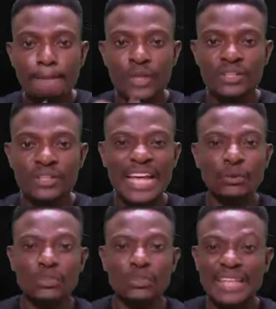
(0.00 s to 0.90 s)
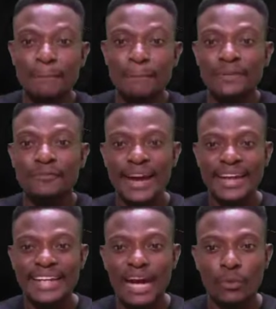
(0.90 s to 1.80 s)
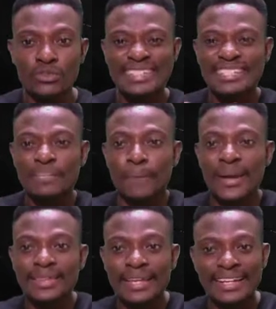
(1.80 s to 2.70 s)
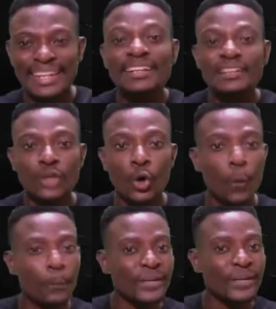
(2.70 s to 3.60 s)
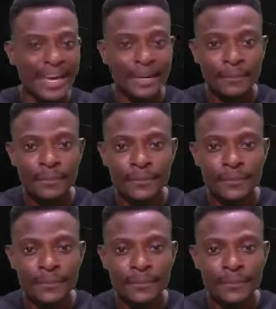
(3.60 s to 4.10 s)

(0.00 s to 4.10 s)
But the sound was not amplified and was dissipated in the open air.